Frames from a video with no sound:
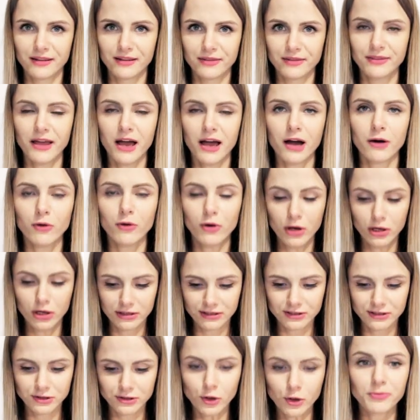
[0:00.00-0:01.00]
Now
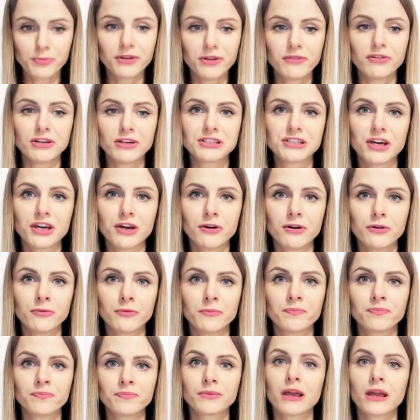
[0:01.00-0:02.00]
stop the
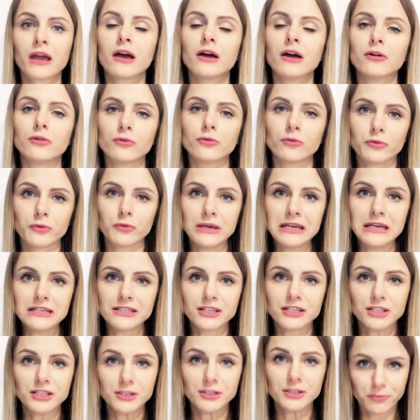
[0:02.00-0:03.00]
video, read
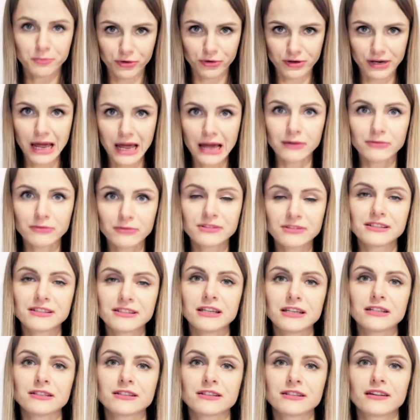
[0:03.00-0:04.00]
it, pronounce
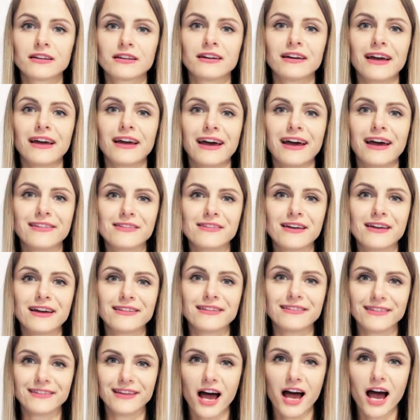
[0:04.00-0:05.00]
it, and
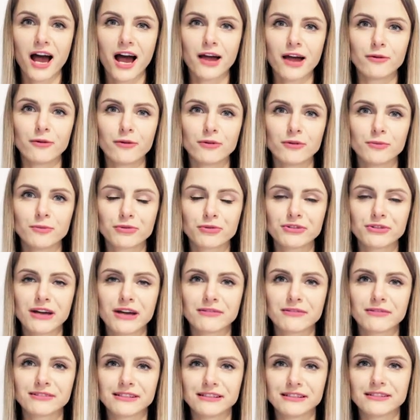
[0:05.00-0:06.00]
then I will
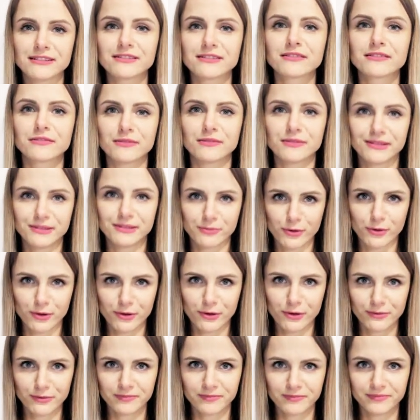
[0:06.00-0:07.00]
pronounce it as
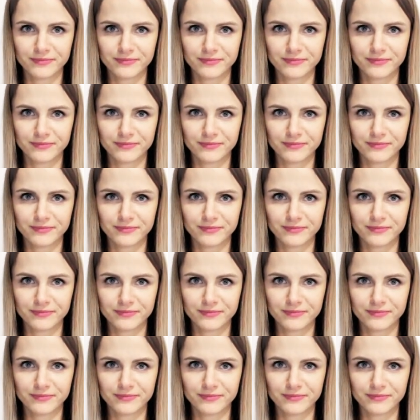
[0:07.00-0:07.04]
well.